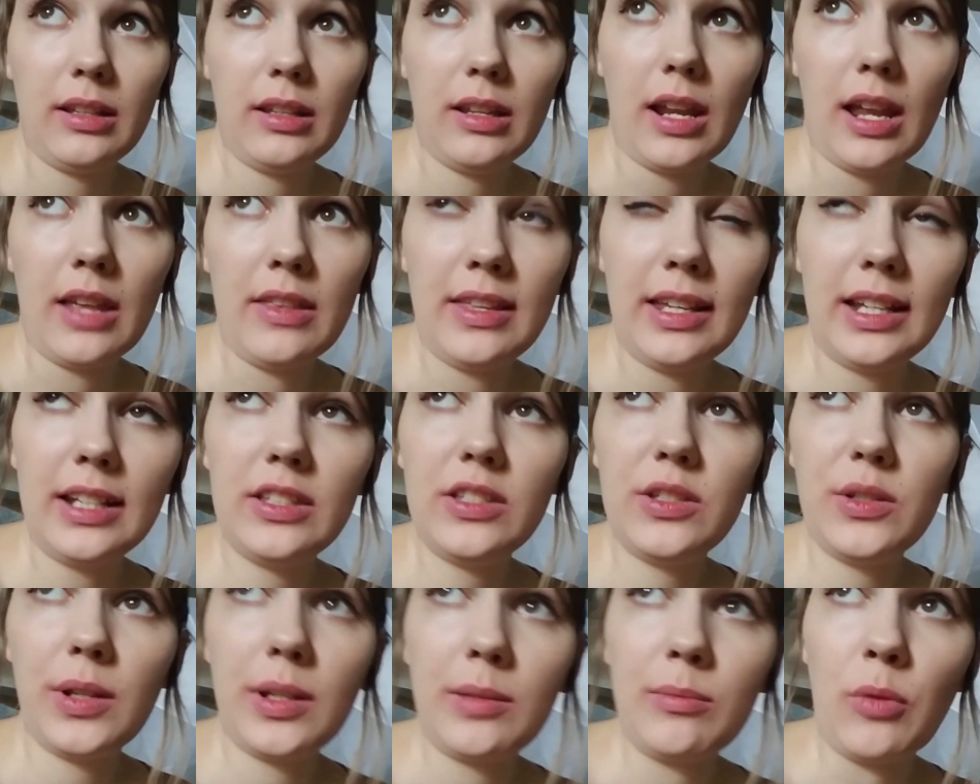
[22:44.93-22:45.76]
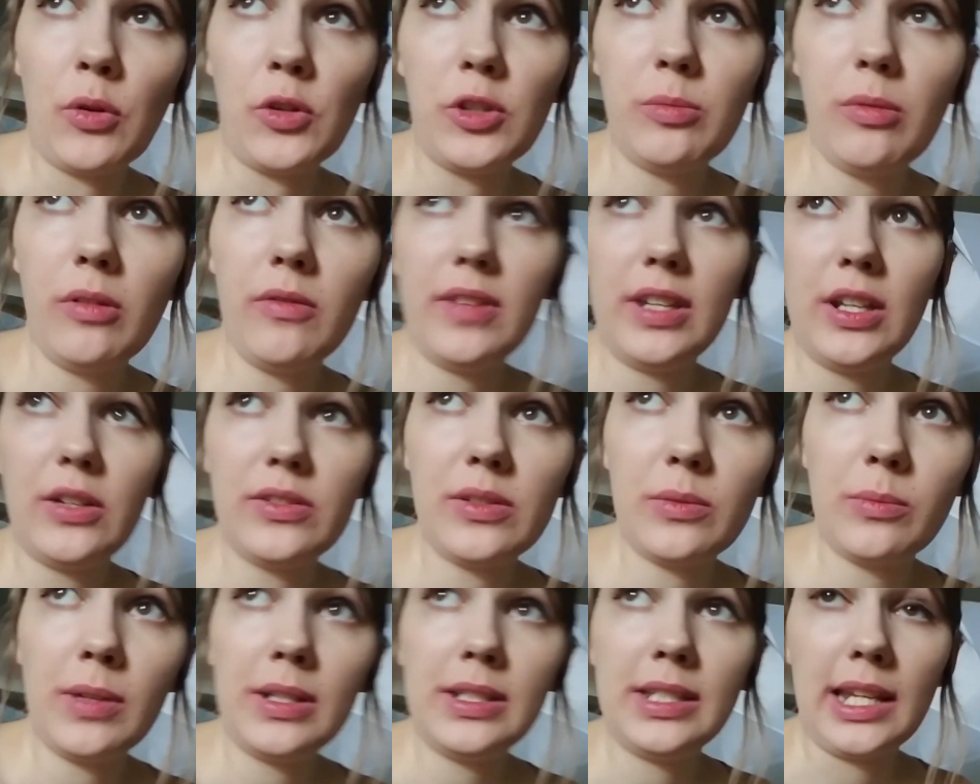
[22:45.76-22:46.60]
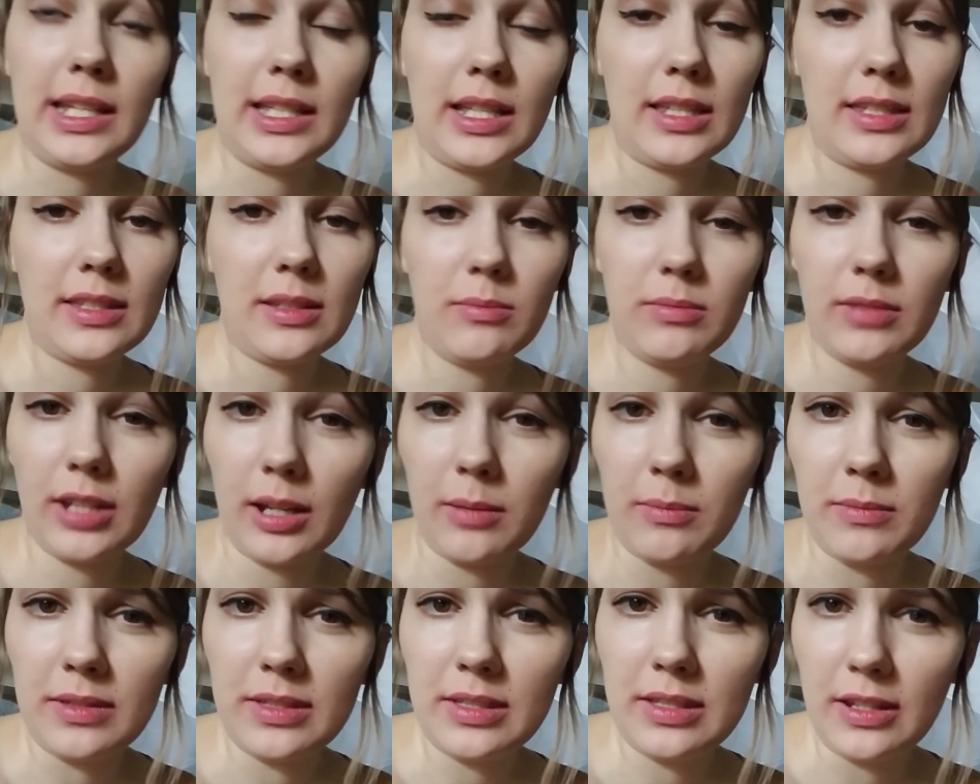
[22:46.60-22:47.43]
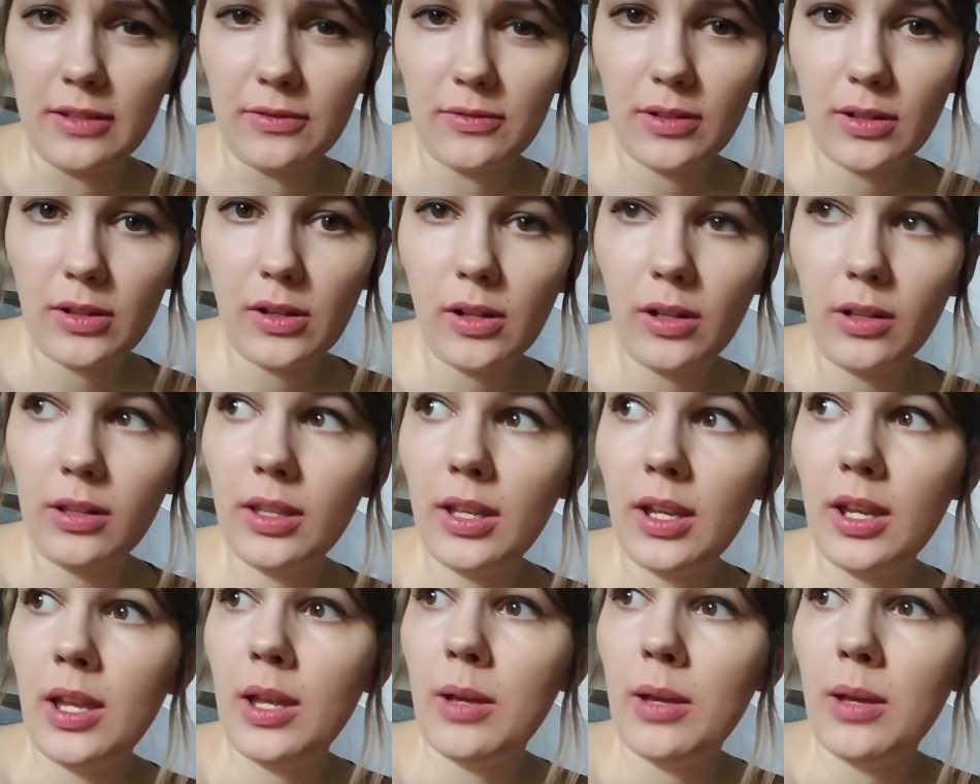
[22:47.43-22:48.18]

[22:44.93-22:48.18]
I think it's doing multiple videos in one day that's sometimes difficult,